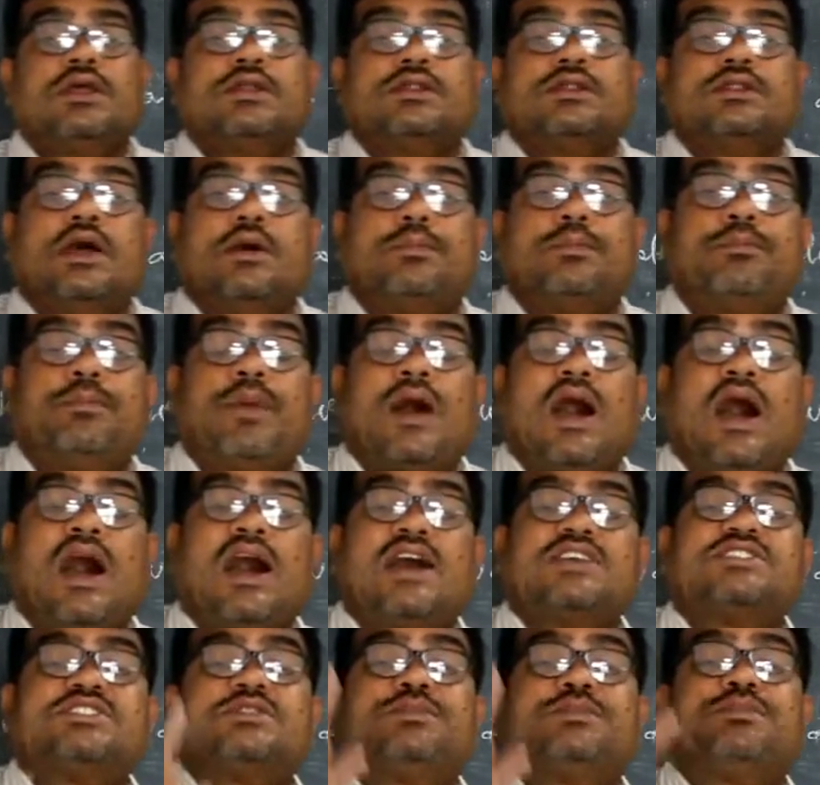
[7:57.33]
the
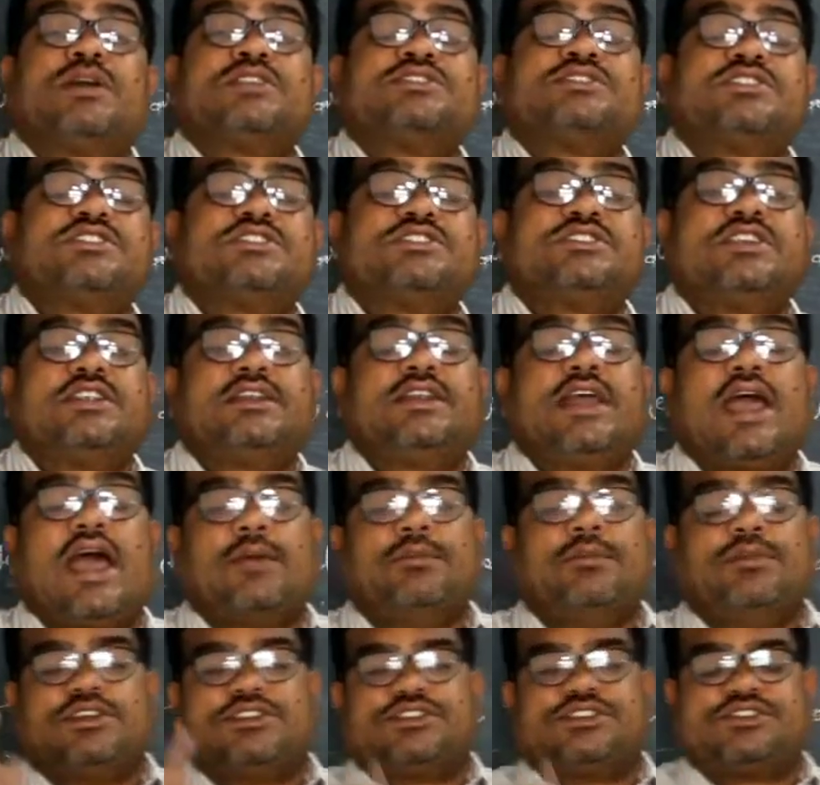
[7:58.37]
past persistent
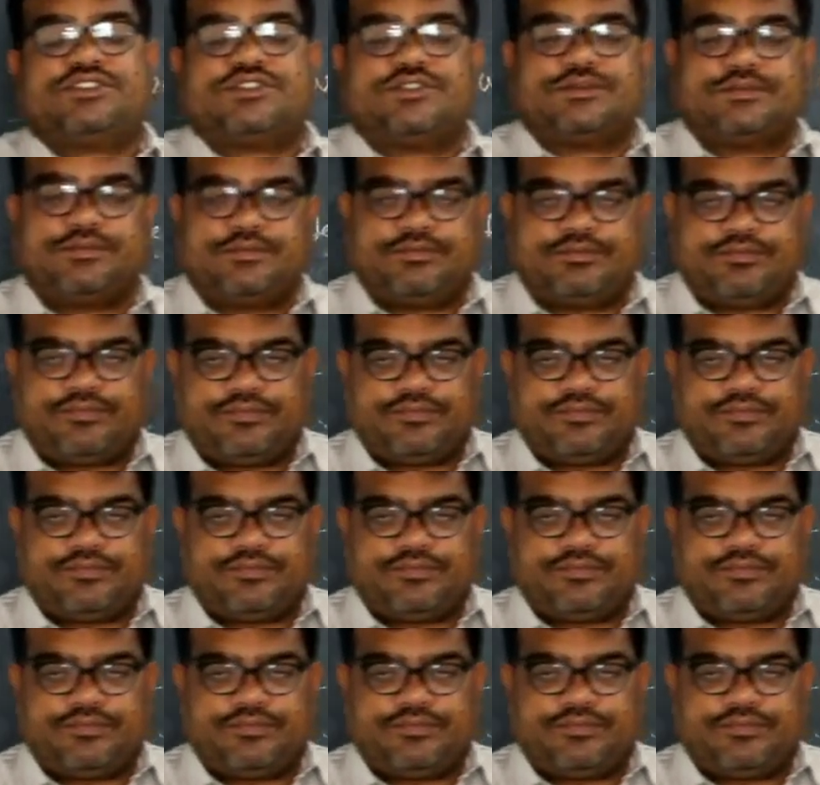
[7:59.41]
habits.